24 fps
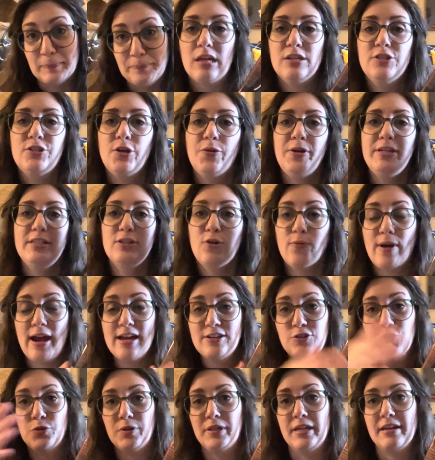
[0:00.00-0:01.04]
So he's
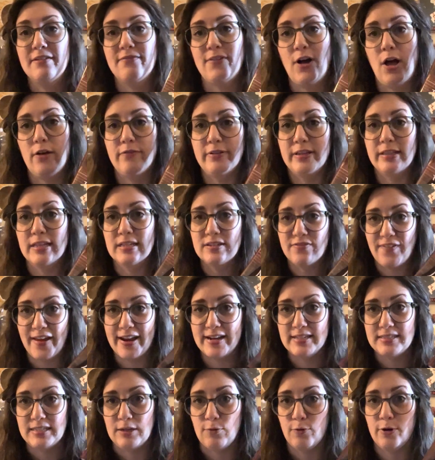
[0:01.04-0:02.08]
gradually evolving this
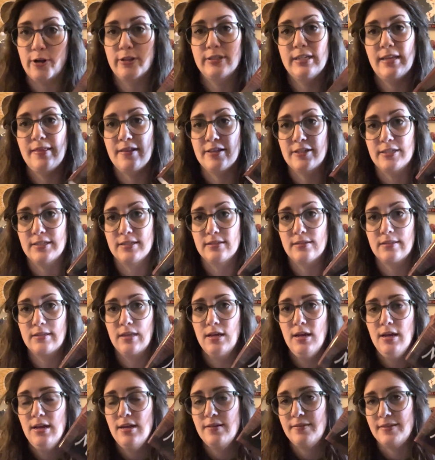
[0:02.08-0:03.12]
fantasy world, and this is
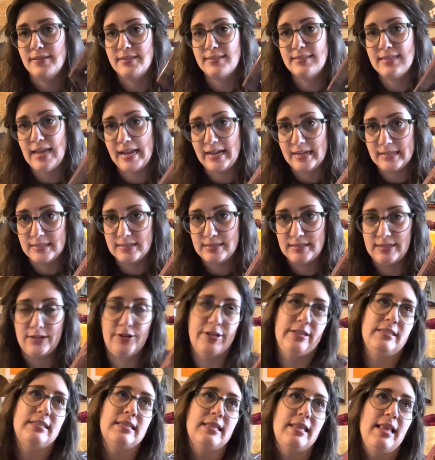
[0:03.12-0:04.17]
the second
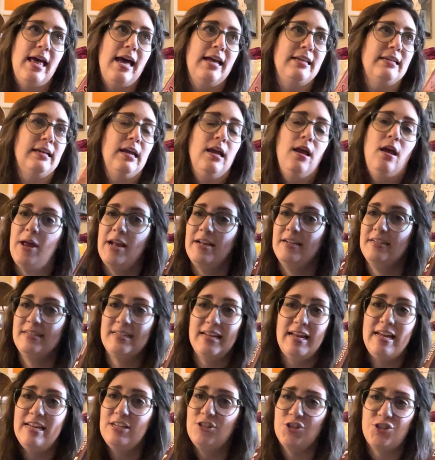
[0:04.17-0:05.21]
series in that. And
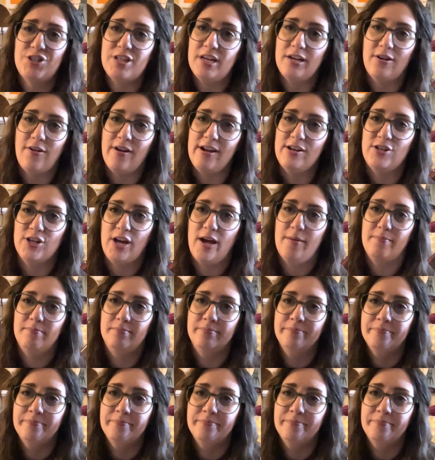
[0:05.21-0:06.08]
he just did a great job.